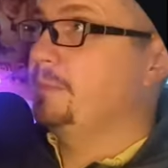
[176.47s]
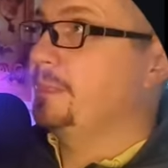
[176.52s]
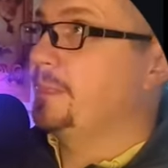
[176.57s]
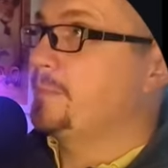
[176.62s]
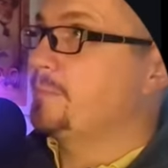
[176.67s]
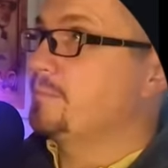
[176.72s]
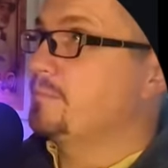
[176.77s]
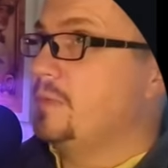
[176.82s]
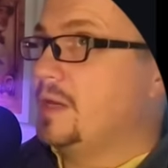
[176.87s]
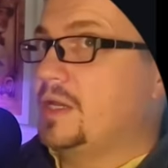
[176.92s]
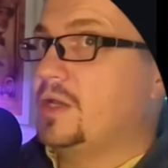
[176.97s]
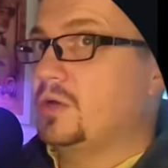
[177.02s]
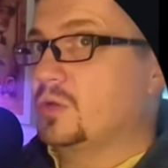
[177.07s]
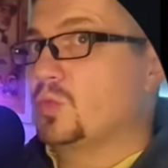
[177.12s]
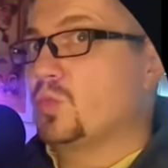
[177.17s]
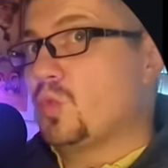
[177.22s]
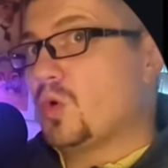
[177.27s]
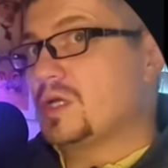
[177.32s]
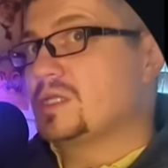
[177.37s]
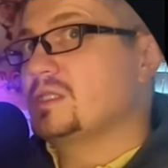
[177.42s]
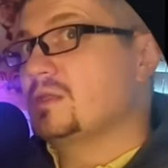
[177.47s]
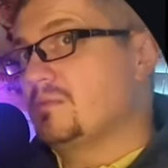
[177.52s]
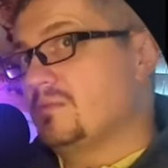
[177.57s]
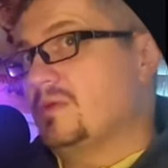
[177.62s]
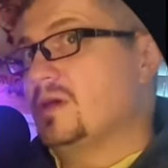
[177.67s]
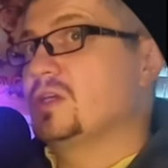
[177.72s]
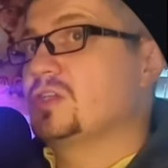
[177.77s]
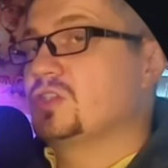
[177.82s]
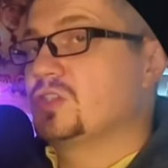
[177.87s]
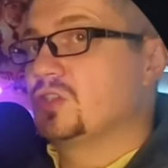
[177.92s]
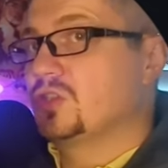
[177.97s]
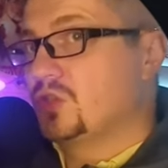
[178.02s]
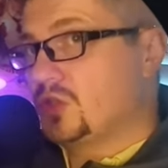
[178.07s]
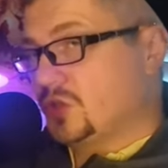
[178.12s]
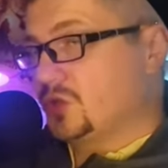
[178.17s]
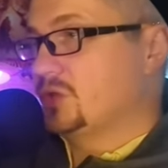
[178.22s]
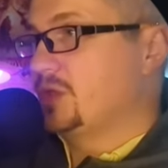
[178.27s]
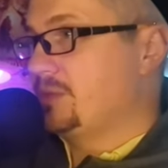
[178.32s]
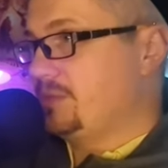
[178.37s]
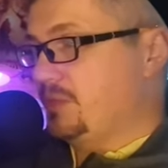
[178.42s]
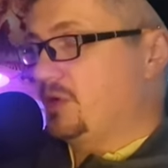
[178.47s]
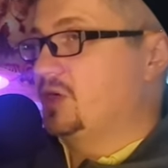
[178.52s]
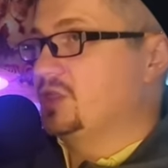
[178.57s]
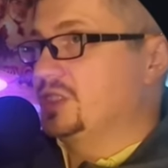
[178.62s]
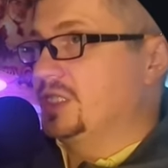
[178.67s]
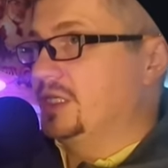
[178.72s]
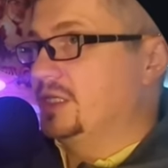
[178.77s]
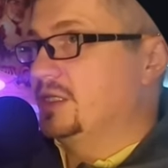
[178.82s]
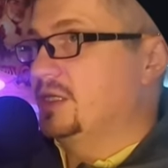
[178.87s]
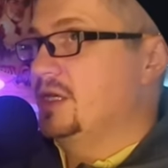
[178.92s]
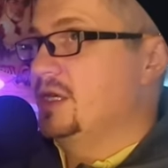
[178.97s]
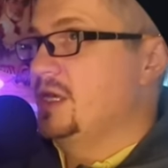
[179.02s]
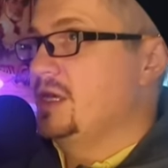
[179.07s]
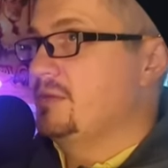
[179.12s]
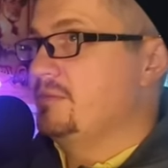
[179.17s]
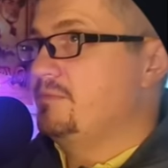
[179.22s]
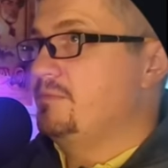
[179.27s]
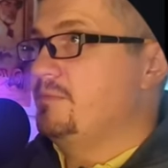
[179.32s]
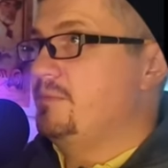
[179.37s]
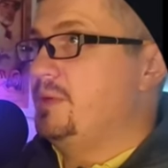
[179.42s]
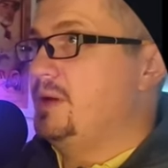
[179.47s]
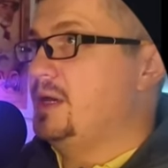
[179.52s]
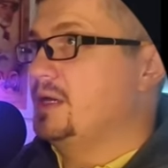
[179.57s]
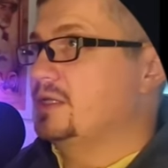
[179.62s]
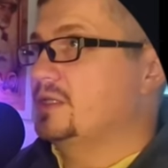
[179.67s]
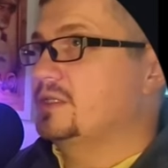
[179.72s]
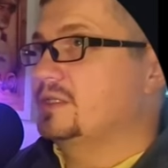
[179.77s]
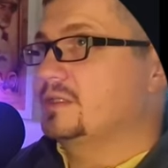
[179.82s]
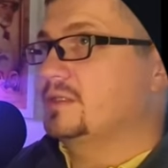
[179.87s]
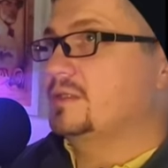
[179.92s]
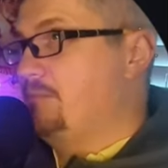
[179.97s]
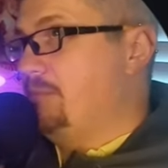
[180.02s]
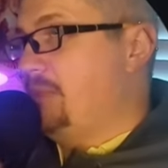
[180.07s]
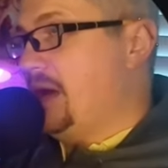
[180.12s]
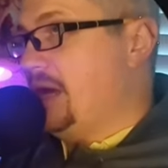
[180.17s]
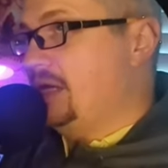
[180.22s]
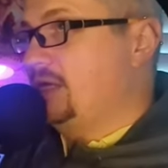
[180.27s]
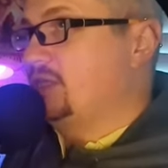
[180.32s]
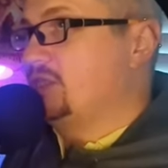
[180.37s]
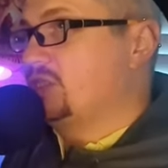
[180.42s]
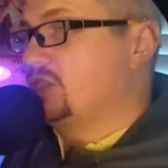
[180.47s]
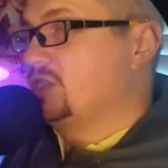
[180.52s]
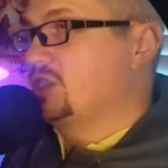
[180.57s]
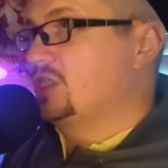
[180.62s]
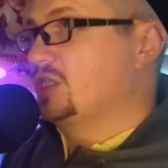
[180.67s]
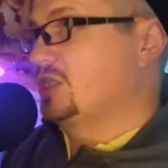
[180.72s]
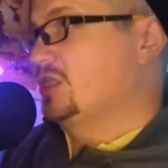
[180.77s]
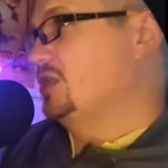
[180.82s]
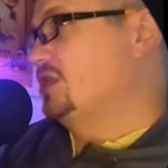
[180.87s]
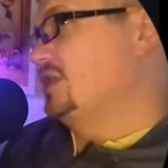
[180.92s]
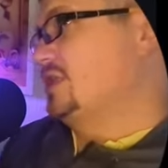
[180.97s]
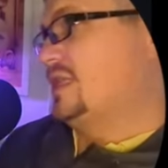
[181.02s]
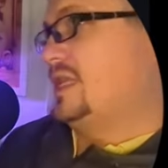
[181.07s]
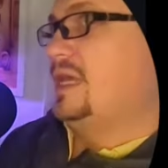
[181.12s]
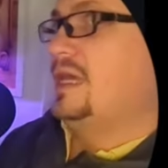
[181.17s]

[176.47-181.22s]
my code wasn't much to the project, but punched the